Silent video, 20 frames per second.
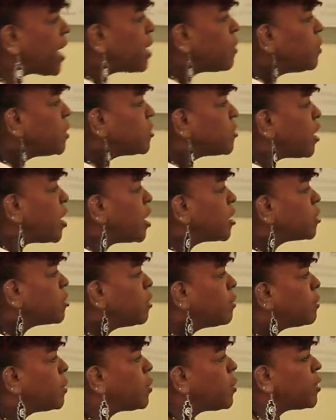name was
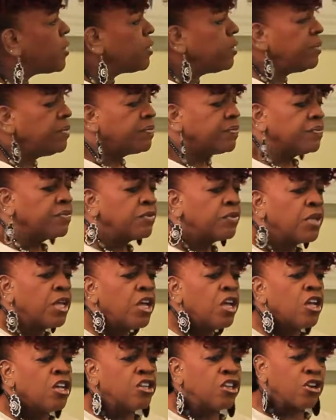Ethel Moore.
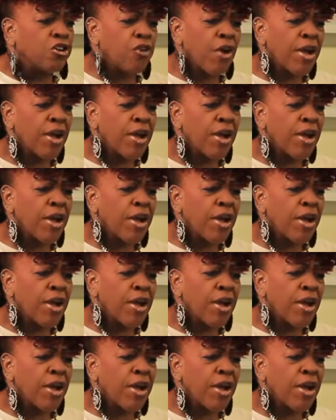Your